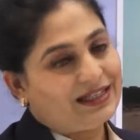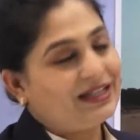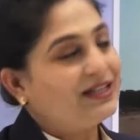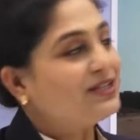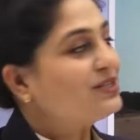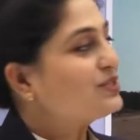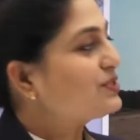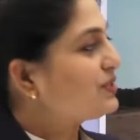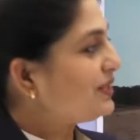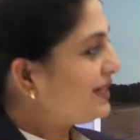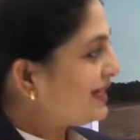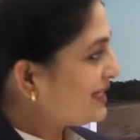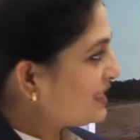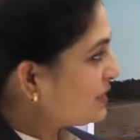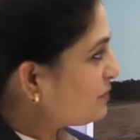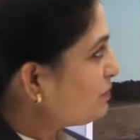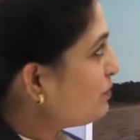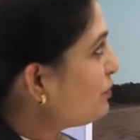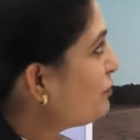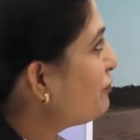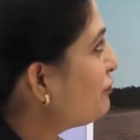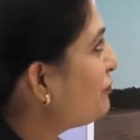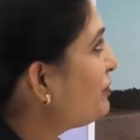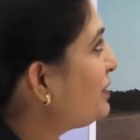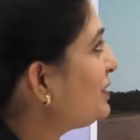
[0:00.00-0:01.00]
So let's
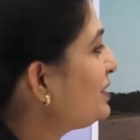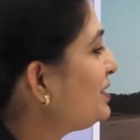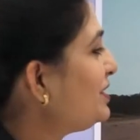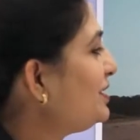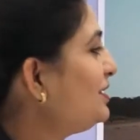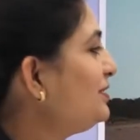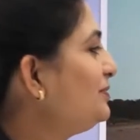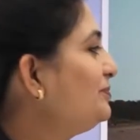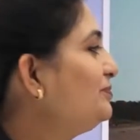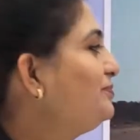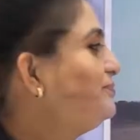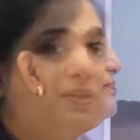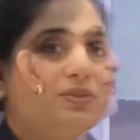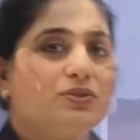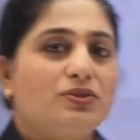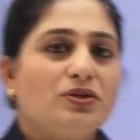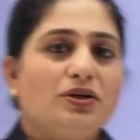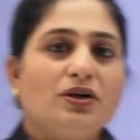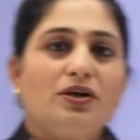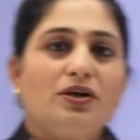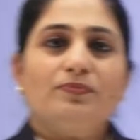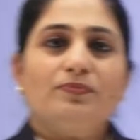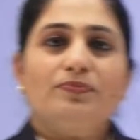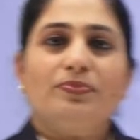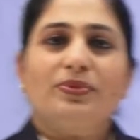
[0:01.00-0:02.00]
move further. So
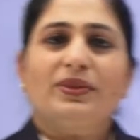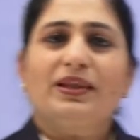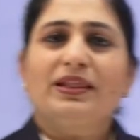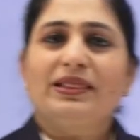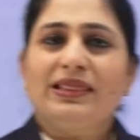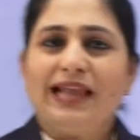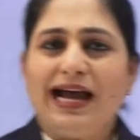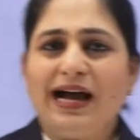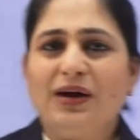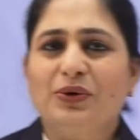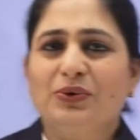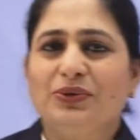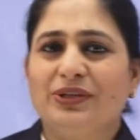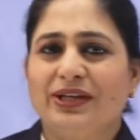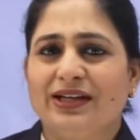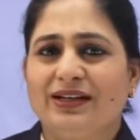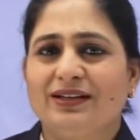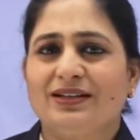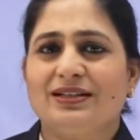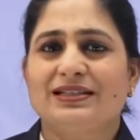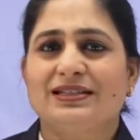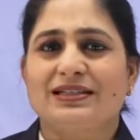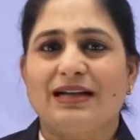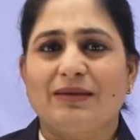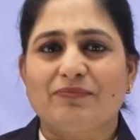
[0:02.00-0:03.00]
now there
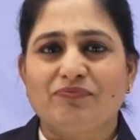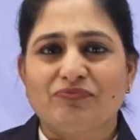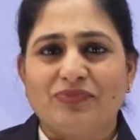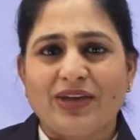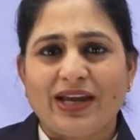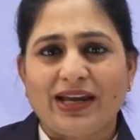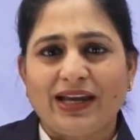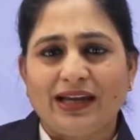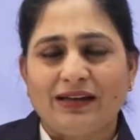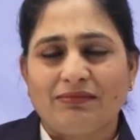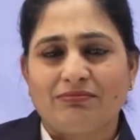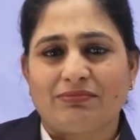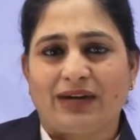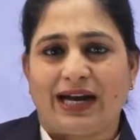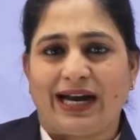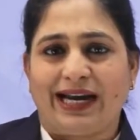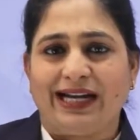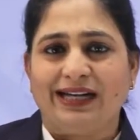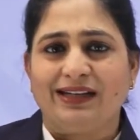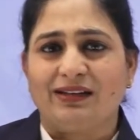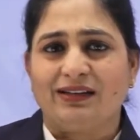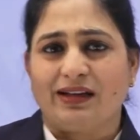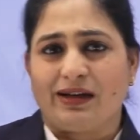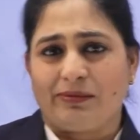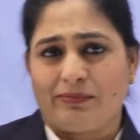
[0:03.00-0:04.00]
is something in
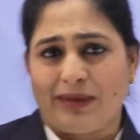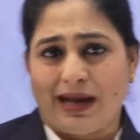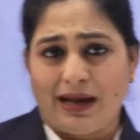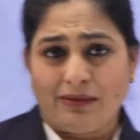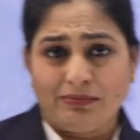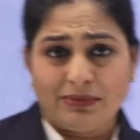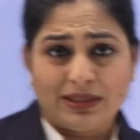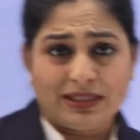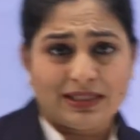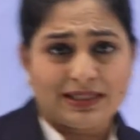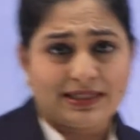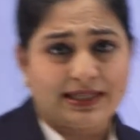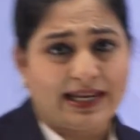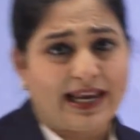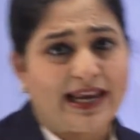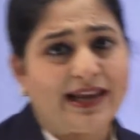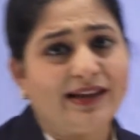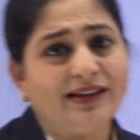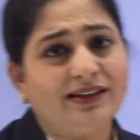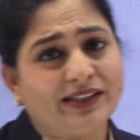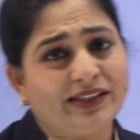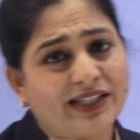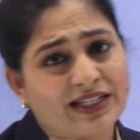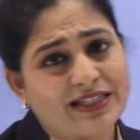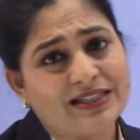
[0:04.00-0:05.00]
mind. The ma'am is
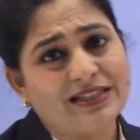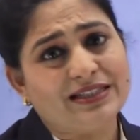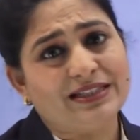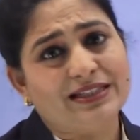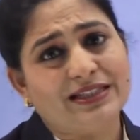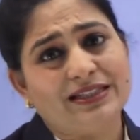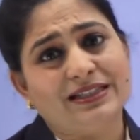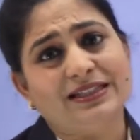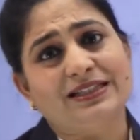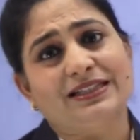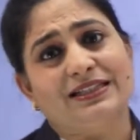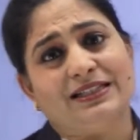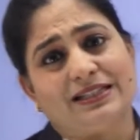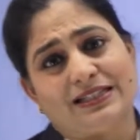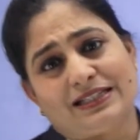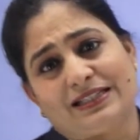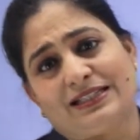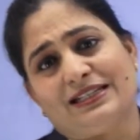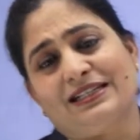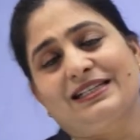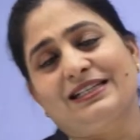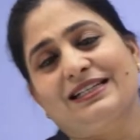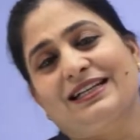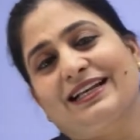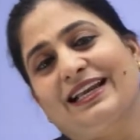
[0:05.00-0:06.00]
saying distance,
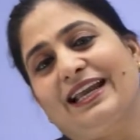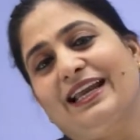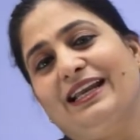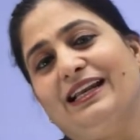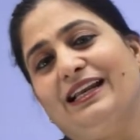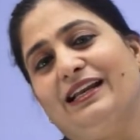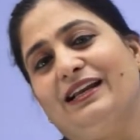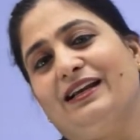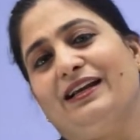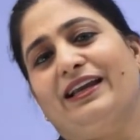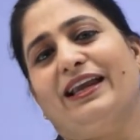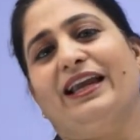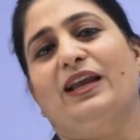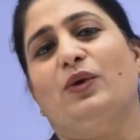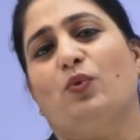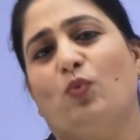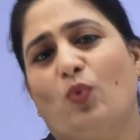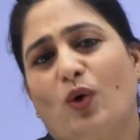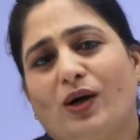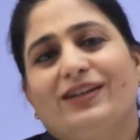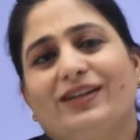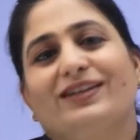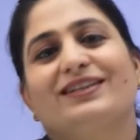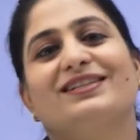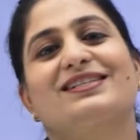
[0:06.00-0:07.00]
distance again and again.
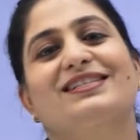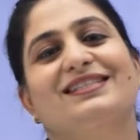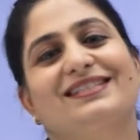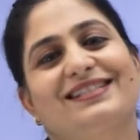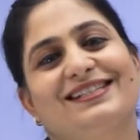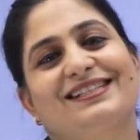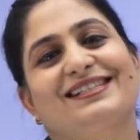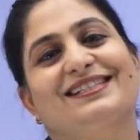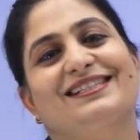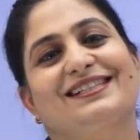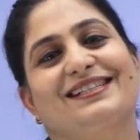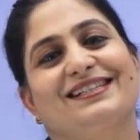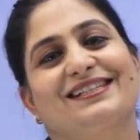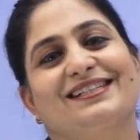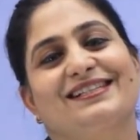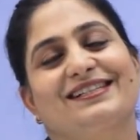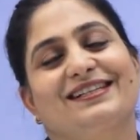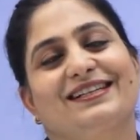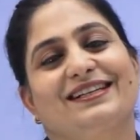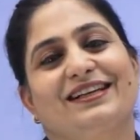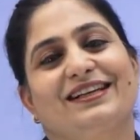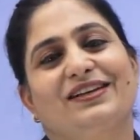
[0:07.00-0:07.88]
What distance is?